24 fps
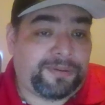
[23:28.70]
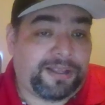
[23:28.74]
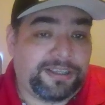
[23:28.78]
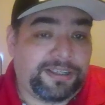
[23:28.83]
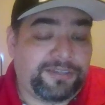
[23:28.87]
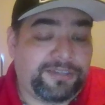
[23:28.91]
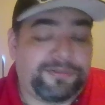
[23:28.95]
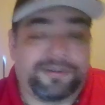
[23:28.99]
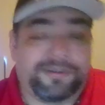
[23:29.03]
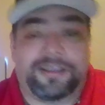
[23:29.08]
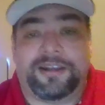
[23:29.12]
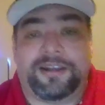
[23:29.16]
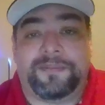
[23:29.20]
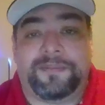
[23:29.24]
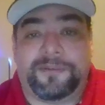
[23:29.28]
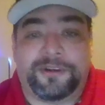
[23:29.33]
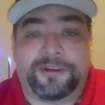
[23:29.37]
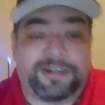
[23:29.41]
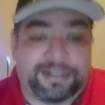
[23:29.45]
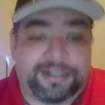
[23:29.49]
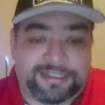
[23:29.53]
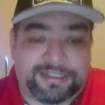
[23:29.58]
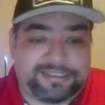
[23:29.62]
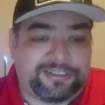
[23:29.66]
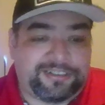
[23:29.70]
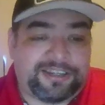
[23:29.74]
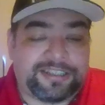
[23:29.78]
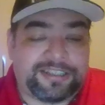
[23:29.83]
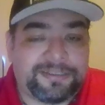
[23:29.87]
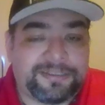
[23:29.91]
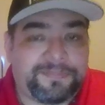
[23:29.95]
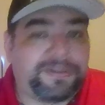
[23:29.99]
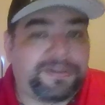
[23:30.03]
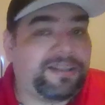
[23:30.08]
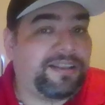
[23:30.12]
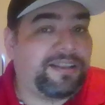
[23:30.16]
do a lot of marketing, because there
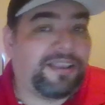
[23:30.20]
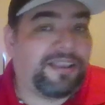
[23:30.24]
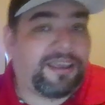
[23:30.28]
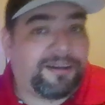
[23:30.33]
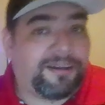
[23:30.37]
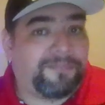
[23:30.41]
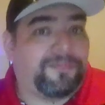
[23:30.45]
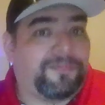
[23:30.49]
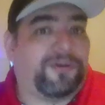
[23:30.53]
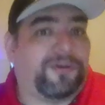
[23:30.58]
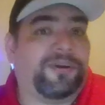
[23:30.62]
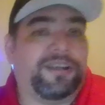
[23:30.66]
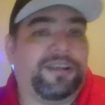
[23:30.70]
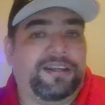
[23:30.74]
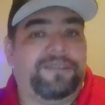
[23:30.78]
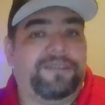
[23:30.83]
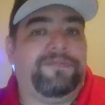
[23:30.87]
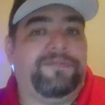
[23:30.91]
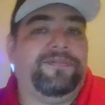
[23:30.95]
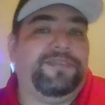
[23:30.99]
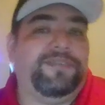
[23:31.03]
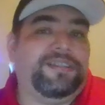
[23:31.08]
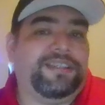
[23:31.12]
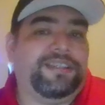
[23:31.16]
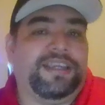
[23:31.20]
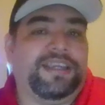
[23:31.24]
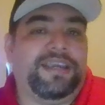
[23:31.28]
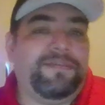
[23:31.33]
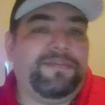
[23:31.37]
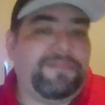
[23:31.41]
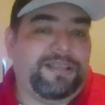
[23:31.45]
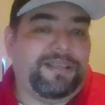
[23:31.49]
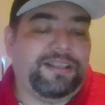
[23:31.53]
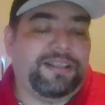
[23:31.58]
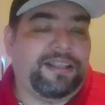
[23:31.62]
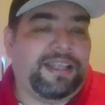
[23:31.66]
hasn't been a lot of marketing for this
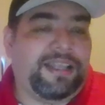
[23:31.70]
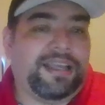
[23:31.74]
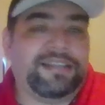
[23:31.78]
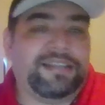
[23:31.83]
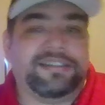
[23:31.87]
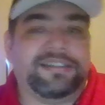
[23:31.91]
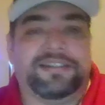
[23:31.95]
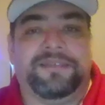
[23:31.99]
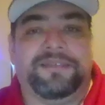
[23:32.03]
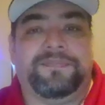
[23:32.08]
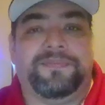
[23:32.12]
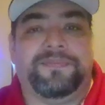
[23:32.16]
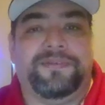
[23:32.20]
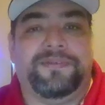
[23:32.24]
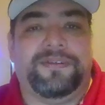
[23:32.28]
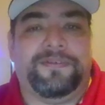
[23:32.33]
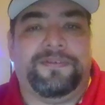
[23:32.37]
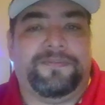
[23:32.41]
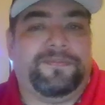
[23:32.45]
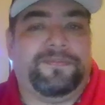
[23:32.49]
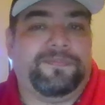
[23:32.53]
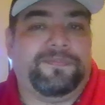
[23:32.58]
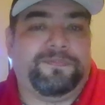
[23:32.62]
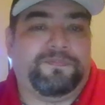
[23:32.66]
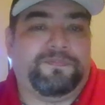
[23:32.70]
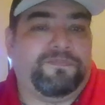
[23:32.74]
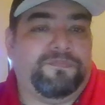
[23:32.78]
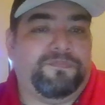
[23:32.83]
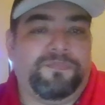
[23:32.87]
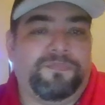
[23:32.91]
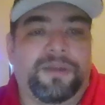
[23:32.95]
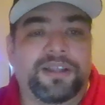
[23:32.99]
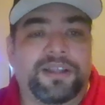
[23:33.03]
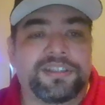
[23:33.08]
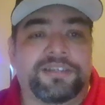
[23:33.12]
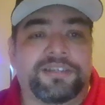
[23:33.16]
game in the last couple of
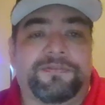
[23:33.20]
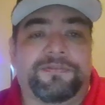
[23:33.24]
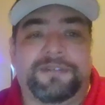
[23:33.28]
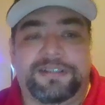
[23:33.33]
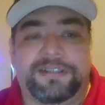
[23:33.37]
months, I want to